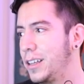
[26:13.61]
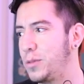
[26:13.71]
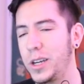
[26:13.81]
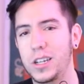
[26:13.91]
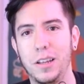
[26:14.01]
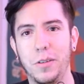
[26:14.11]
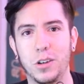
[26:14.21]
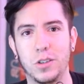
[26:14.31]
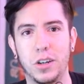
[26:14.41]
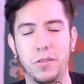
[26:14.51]
Especially
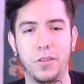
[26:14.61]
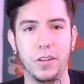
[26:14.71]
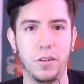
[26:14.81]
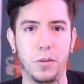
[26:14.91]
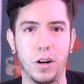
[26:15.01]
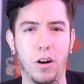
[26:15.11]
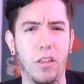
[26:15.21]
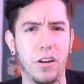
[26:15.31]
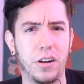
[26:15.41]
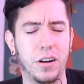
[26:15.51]
because there were
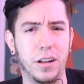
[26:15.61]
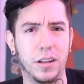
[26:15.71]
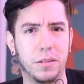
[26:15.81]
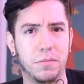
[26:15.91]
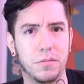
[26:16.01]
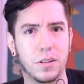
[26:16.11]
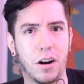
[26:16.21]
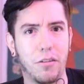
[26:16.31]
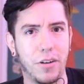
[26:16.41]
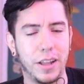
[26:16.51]
other
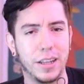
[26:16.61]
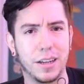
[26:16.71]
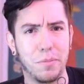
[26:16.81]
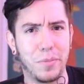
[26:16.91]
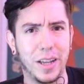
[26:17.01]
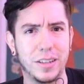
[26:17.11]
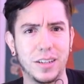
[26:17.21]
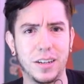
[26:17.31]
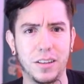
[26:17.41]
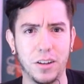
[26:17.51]
crowdfunding
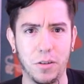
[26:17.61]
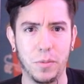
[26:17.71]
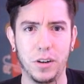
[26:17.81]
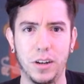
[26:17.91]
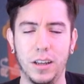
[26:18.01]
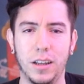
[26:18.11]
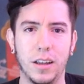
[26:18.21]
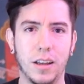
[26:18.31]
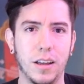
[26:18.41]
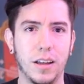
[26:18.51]
campaigns here in the
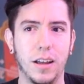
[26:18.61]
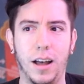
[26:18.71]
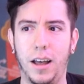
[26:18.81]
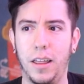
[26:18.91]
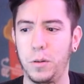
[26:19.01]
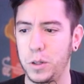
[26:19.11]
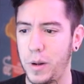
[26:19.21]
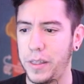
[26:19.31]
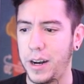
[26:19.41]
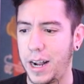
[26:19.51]
community. There was
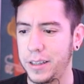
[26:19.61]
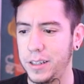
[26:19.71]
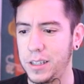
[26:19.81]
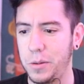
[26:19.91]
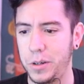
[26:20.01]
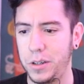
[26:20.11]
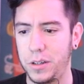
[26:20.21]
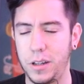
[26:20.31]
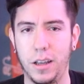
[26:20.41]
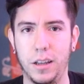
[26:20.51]
Blender artists that
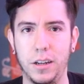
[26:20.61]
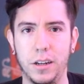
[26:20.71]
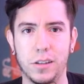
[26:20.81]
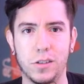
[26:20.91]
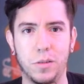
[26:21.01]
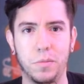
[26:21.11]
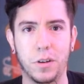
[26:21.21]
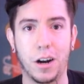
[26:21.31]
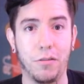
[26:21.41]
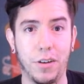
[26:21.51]
were needed
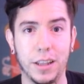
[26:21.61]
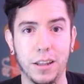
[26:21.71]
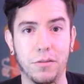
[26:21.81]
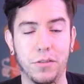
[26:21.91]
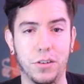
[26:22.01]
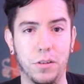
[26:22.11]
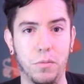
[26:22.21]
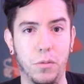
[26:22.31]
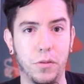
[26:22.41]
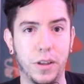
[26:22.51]
some crowdfunding for
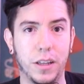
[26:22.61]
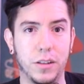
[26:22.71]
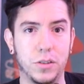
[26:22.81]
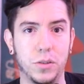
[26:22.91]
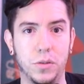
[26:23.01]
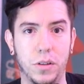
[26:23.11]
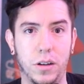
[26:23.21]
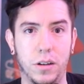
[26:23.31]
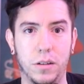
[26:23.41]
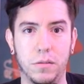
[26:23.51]
moving to
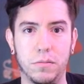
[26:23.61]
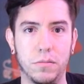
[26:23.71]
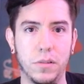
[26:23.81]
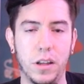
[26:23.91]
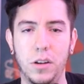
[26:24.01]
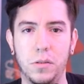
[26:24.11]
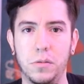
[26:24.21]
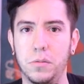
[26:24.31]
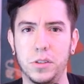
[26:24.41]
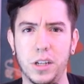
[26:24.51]
the
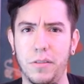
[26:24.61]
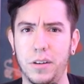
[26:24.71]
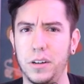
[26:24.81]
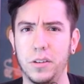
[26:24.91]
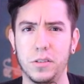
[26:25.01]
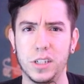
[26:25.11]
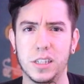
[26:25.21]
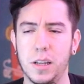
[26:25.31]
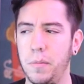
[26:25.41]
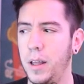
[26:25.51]
new server, new
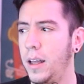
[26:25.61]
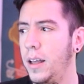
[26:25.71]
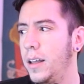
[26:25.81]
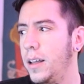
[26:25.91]
system.